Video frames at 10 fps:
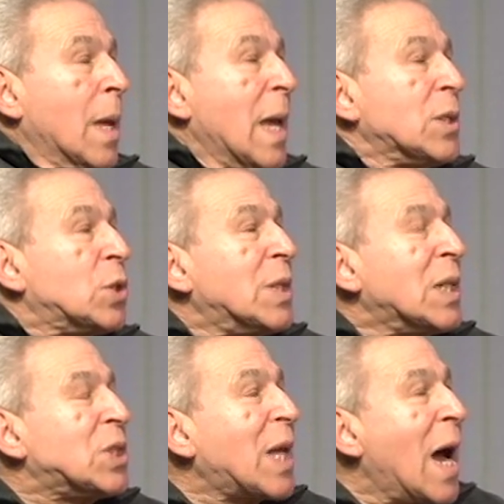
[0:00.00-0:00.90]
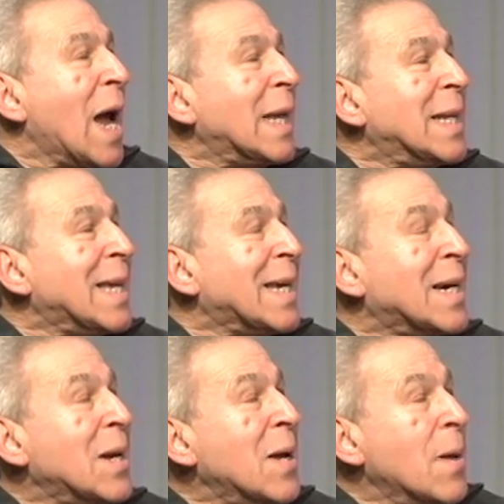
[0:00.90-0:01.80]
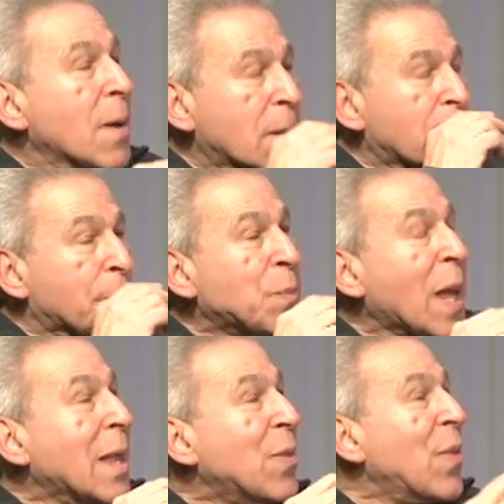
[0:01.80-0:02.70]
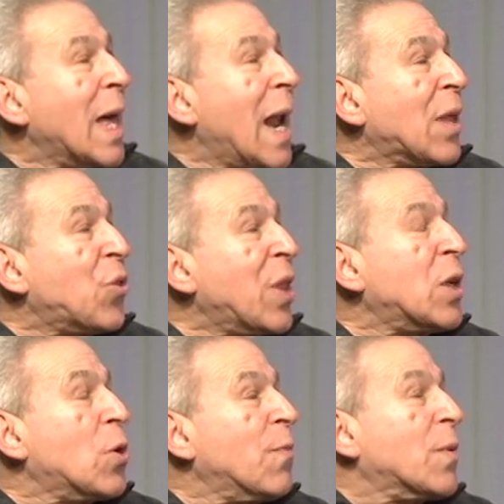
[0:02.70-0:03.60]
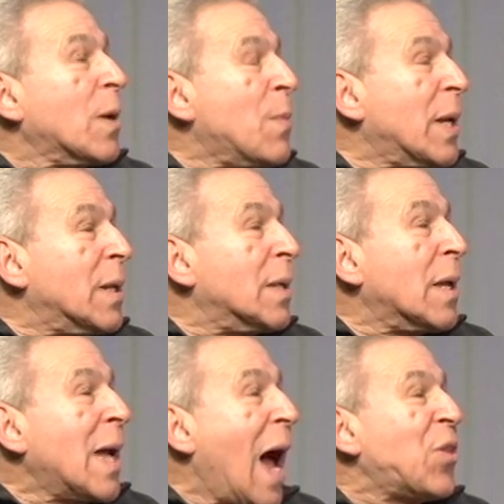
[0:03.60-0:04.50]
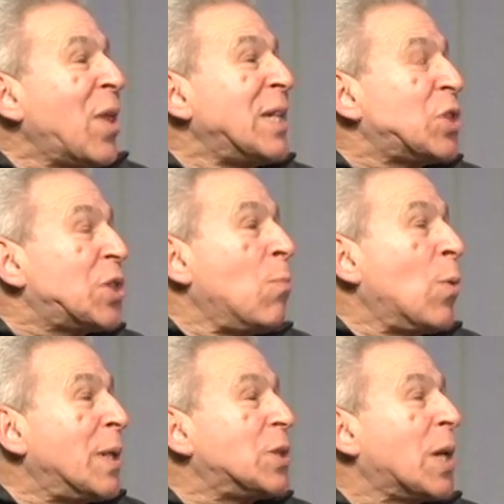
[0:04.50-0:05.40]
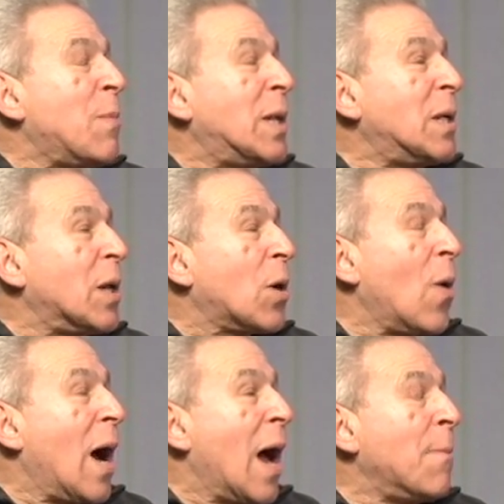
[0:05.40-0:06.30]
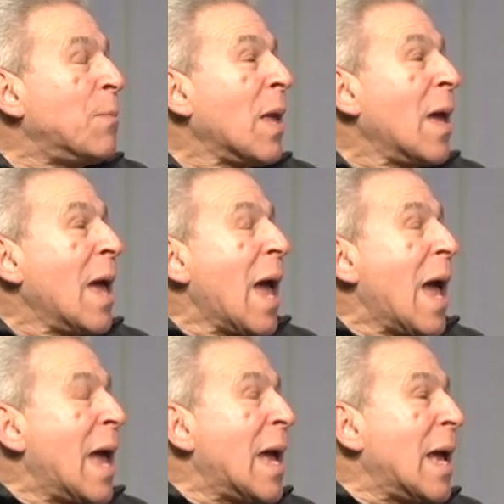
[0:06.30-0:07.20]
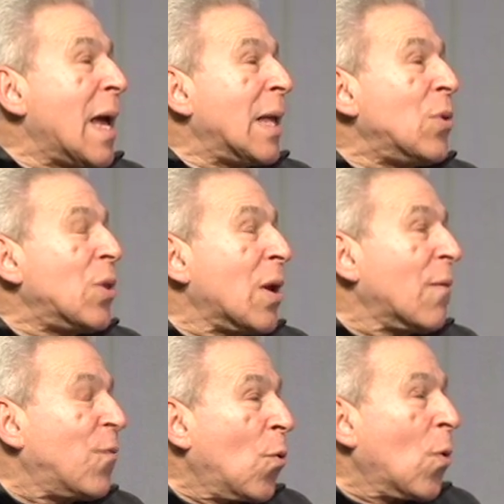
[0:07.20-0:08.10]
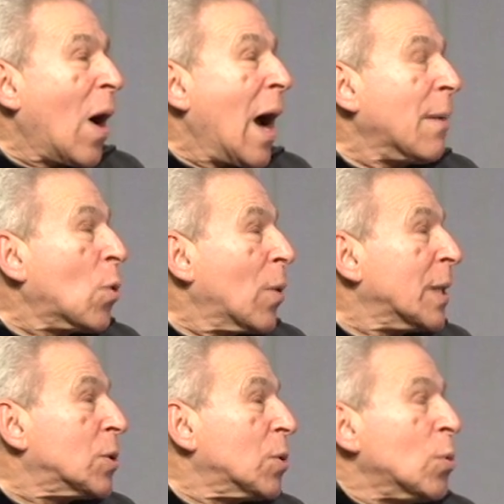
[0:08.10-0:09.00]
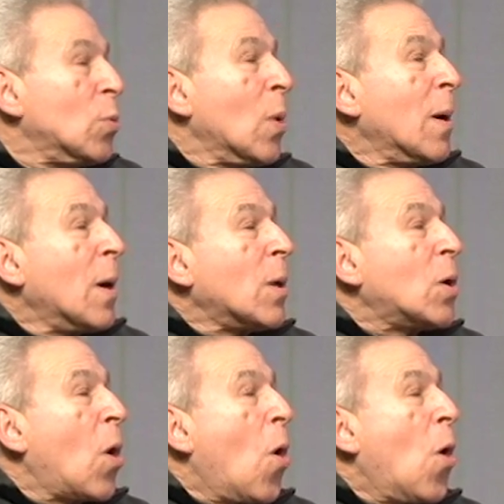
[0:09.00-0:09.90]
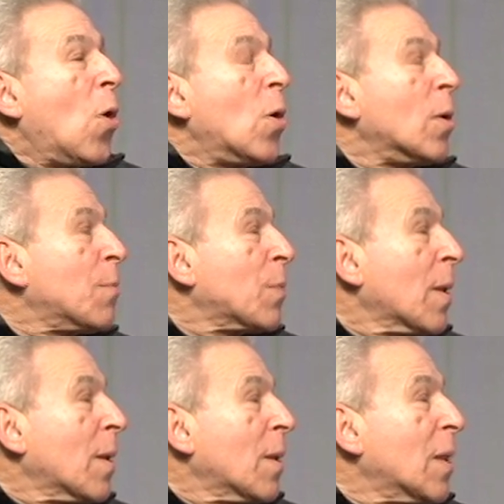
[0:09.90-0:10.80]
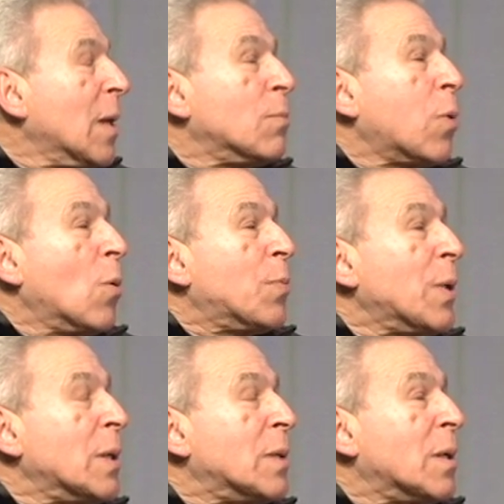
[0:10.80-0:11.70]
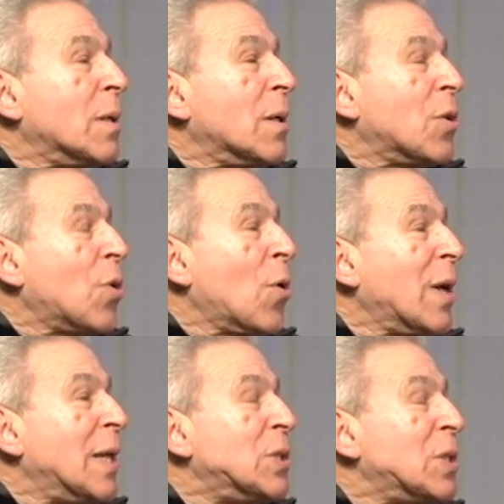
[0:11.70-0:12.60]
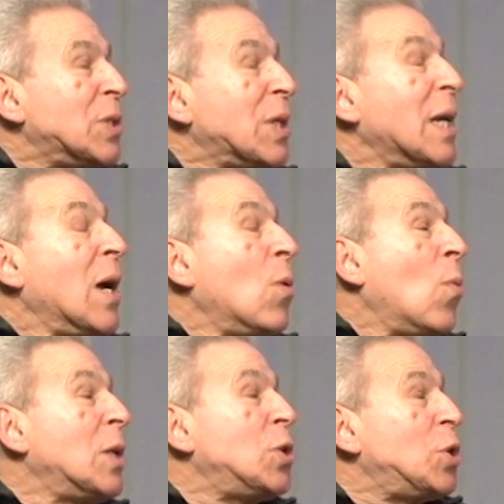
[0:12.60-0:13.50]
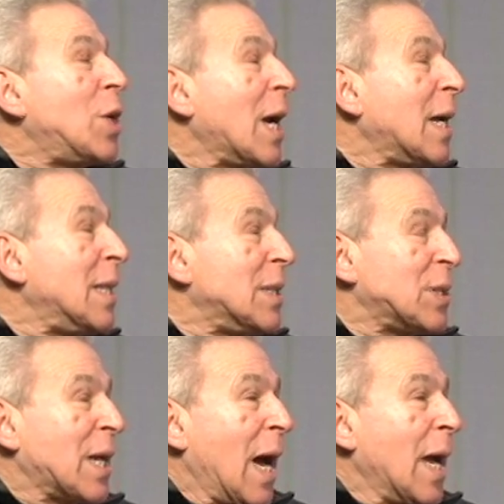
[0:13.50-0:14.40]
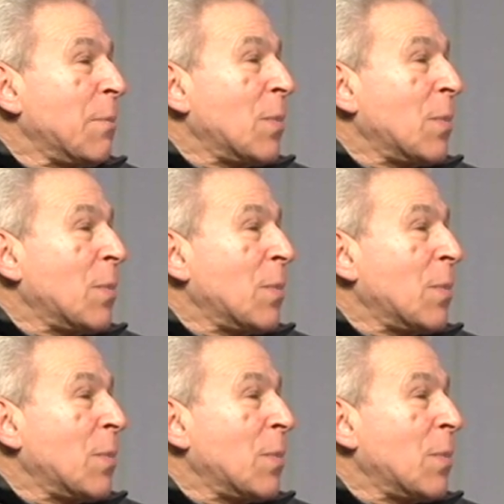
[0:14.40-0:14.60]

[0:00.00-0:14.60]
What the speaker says: It's this idea that I think I think someone has committed a crime, and therefore I'm going to call the appropriate authorities to say, why don't you check on this guy?